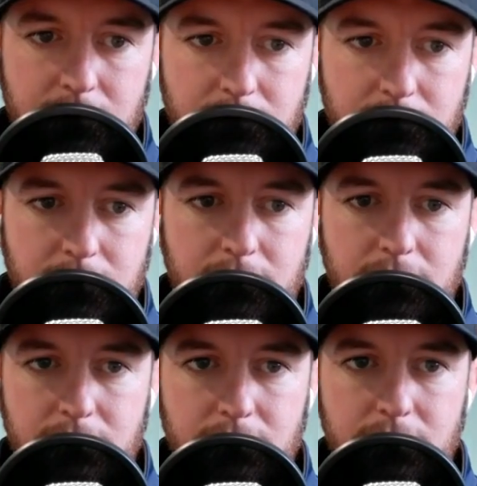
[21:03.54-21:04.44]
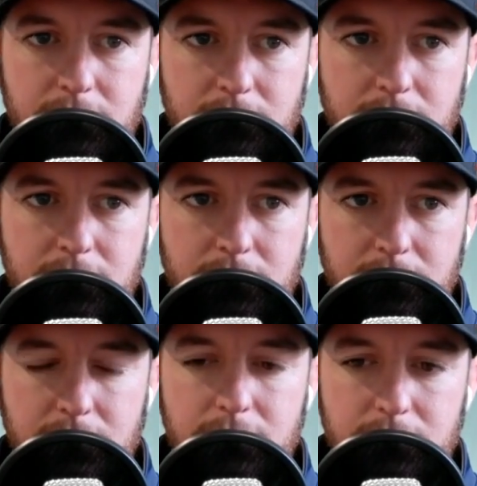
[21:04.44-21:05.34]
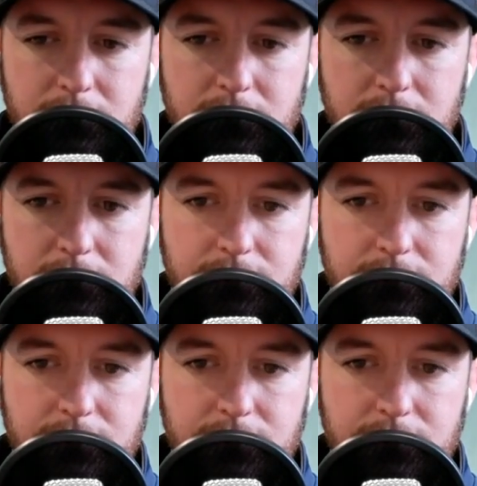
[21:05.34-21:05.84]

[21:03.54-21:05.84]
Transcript: referrals from local CPAs and